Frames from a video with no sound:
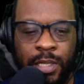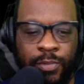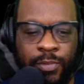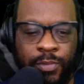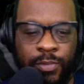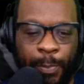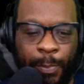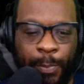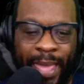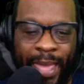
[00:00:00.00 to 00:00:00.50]

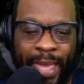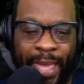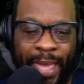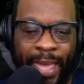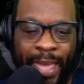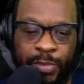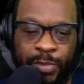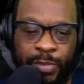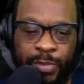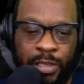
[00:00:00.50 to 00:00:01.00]
The Pap
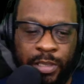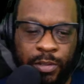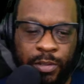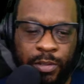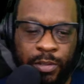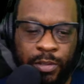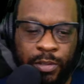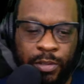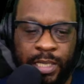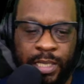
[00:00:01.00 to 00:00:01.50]
smear
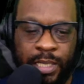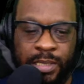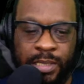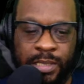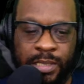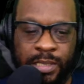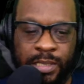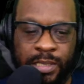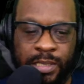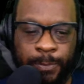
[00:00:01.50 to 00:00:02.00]

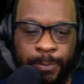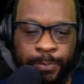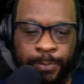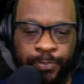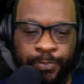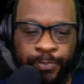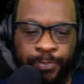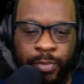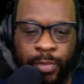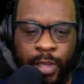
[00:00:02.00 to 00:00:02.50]
test,
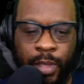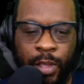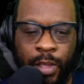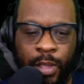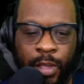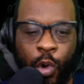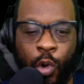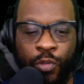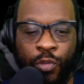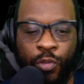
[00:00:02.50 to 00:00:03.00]

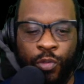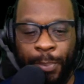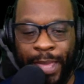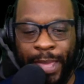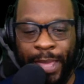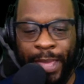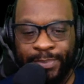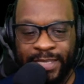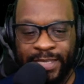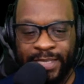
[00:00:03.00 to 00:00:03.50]
or the
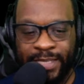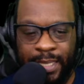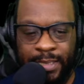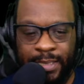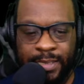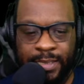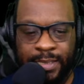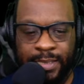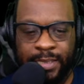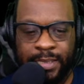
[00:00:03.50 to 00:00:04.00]
Pap
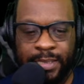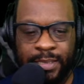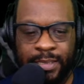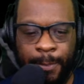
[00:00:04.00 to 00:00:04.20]
test,